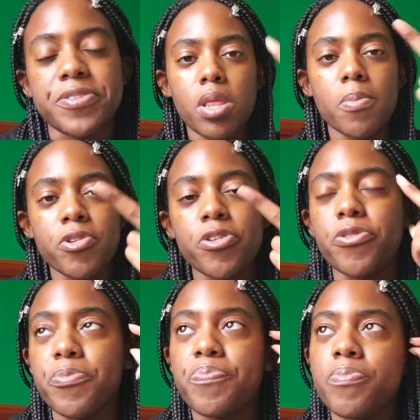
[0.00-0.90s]
Number 2,
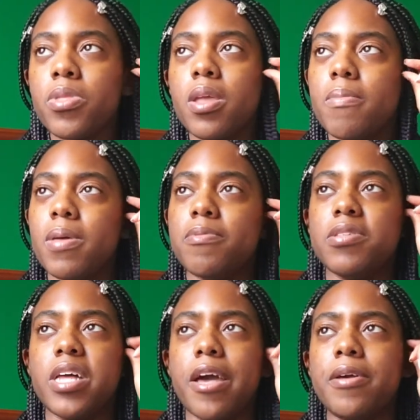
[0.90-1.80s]
people
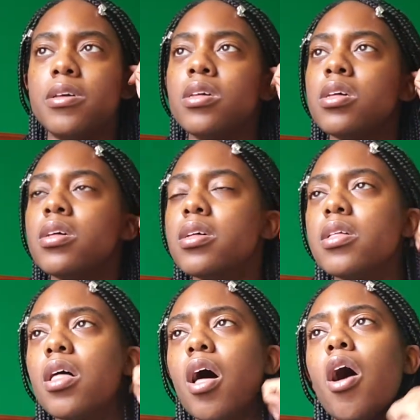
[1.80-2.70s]
say,
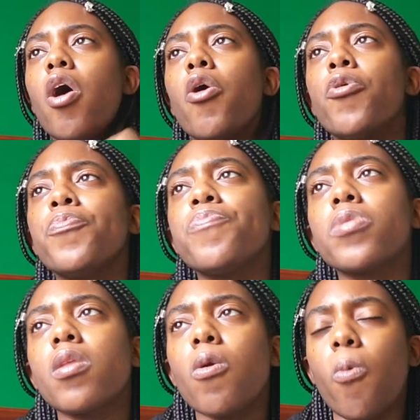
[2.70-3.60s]
oh,
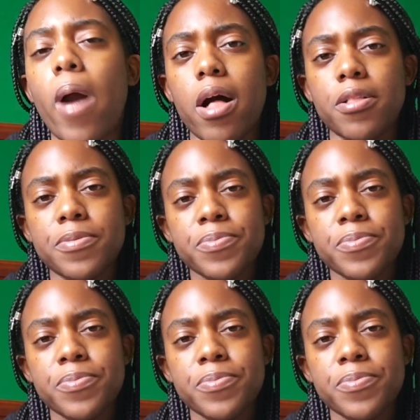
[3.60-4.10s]
well,